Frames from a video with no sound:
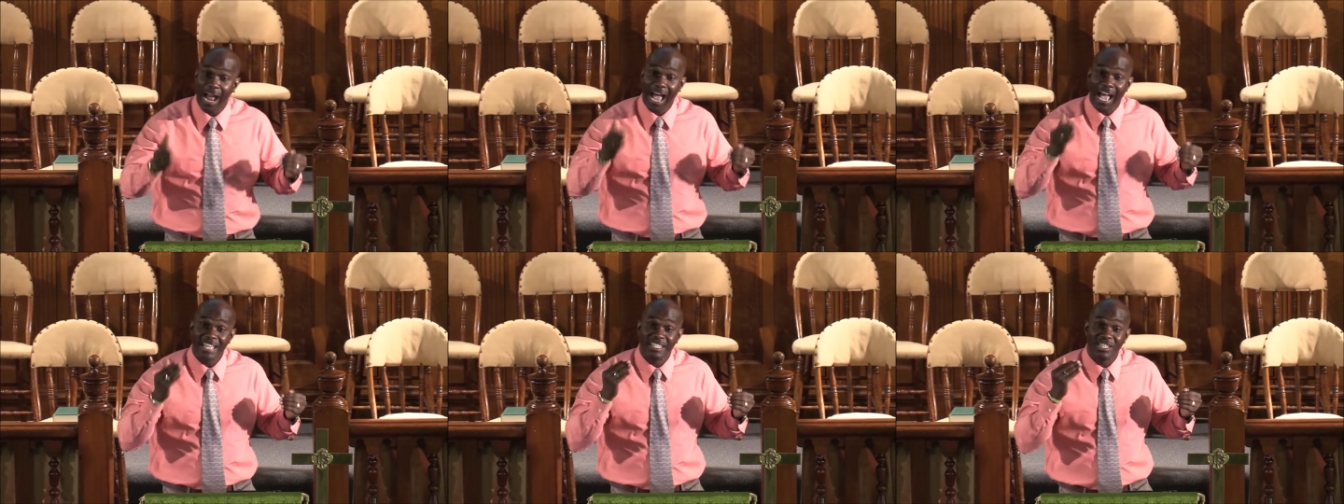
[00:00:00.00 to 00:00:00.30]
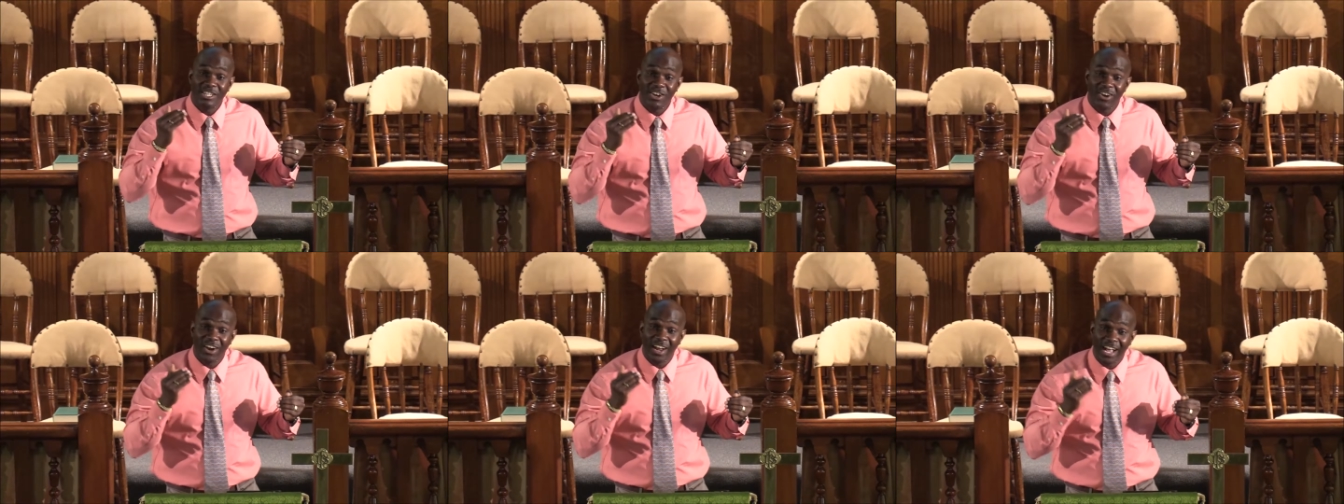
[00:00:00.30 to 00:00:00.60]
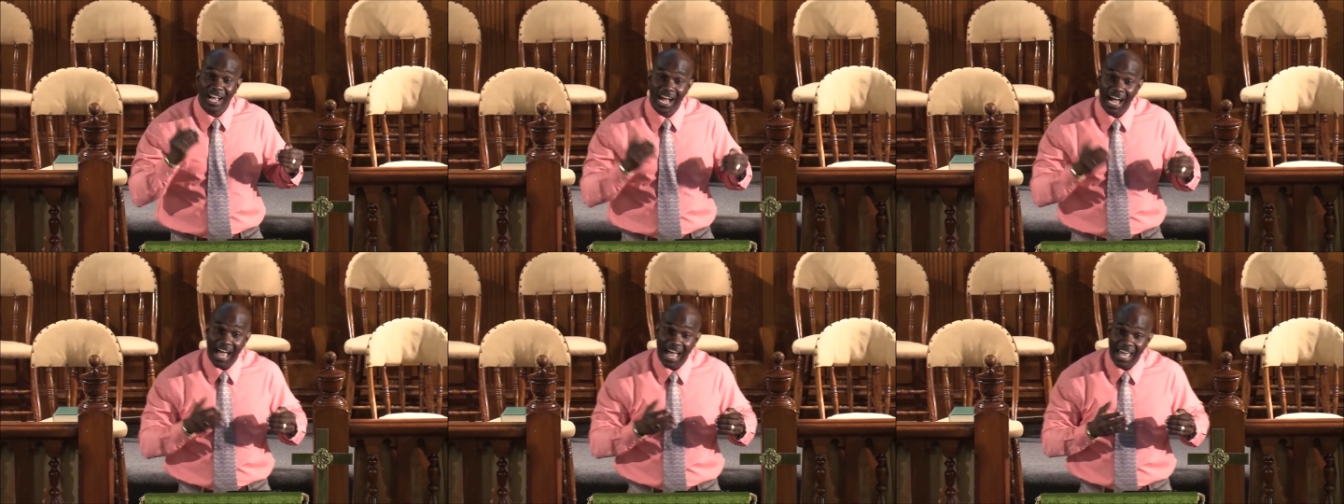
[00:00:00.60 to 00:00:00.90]
as your
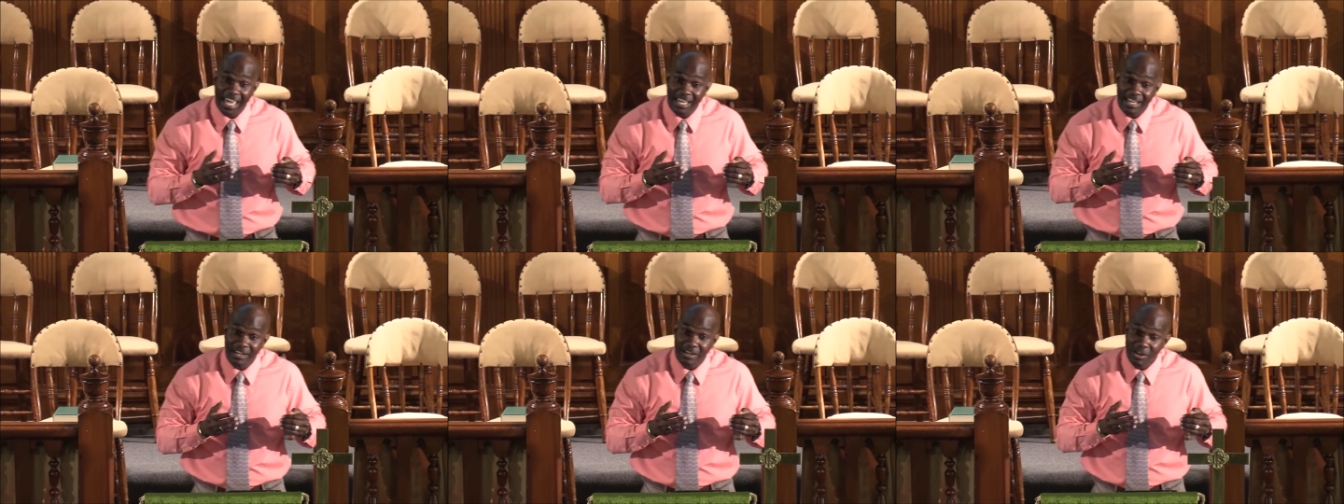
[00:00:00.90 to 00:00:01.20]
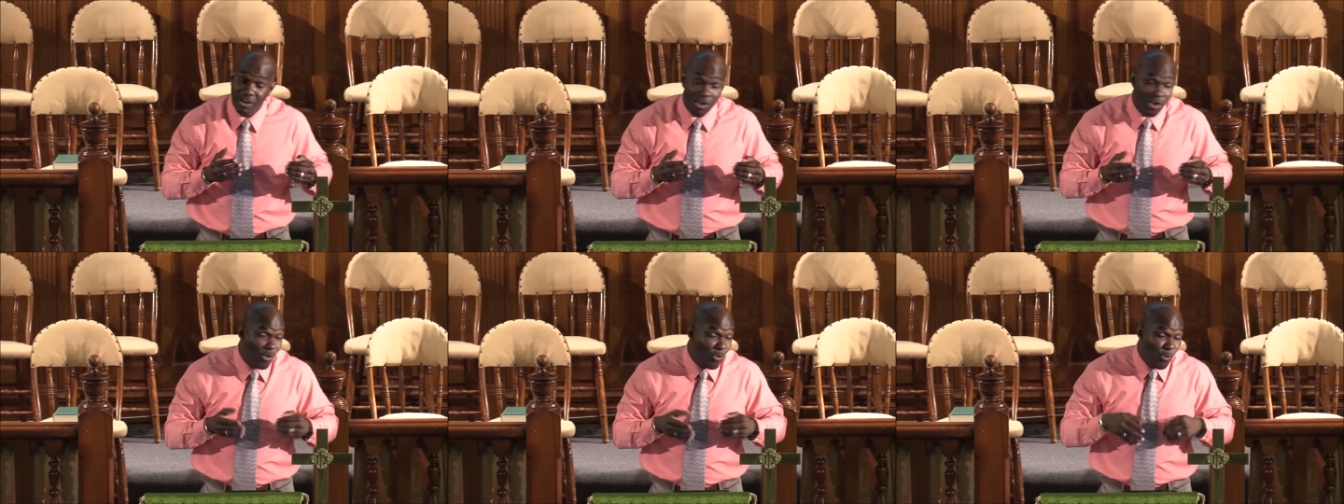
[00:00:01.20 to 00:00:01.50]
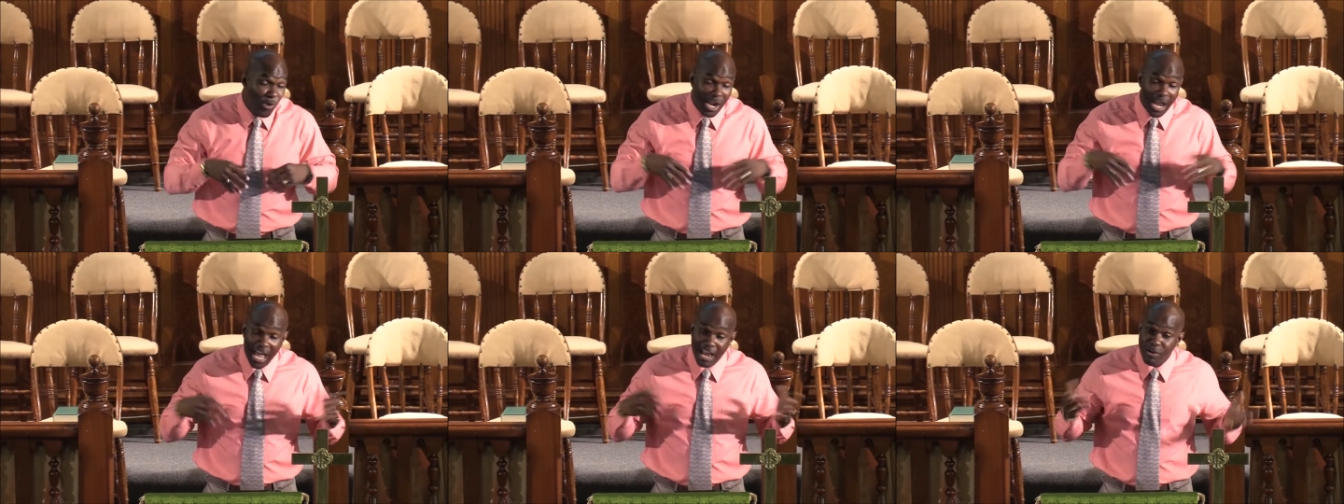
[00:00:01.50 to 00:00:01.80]
guide.
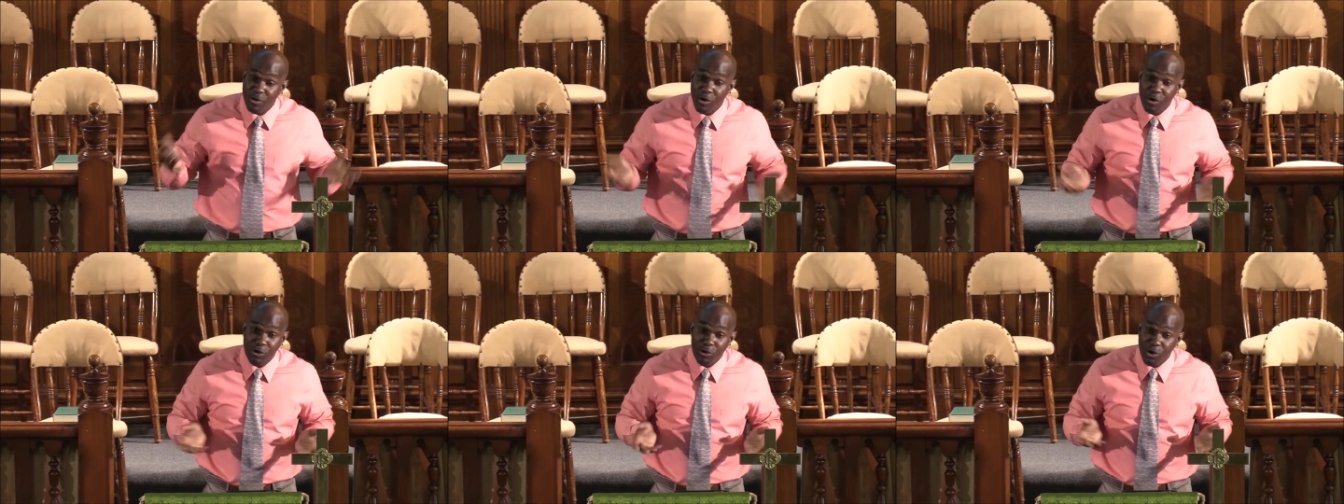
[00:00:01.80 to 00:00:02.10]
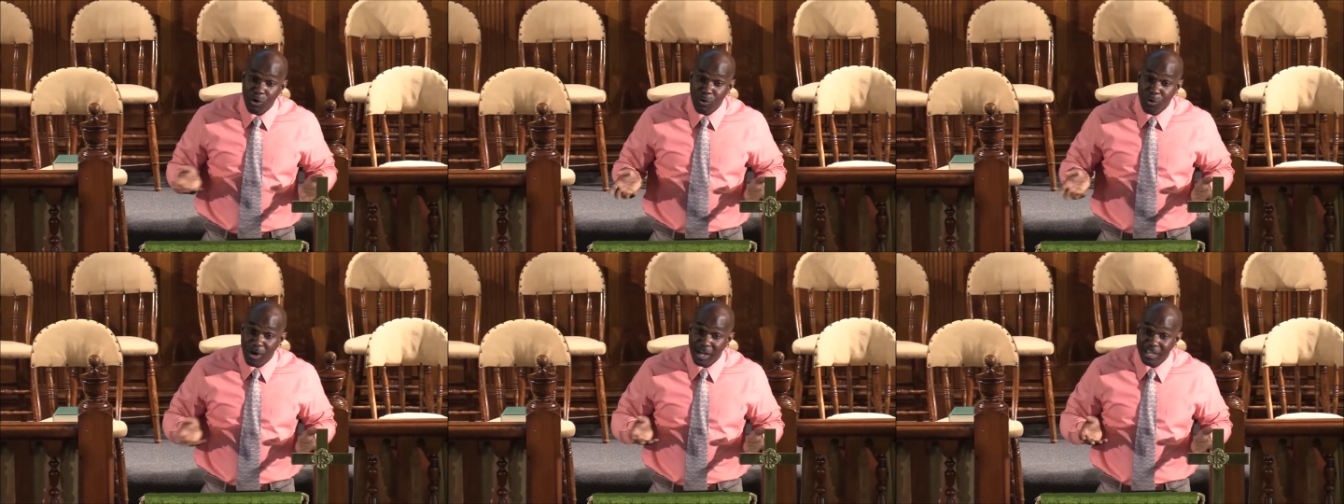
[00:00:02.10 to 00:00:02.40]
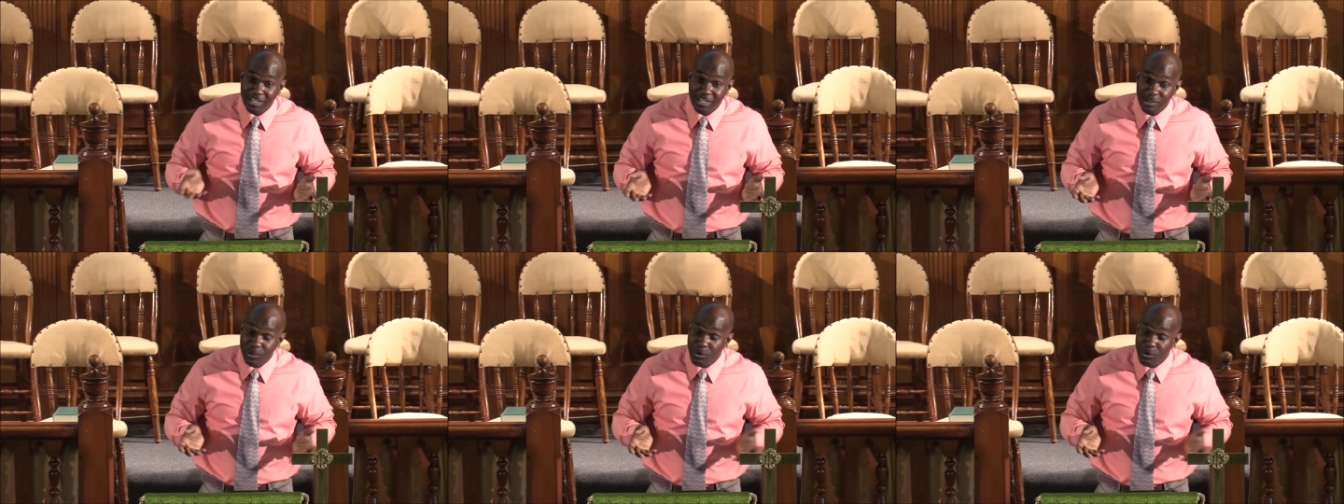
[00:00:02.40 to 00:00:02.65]
When I don't know what to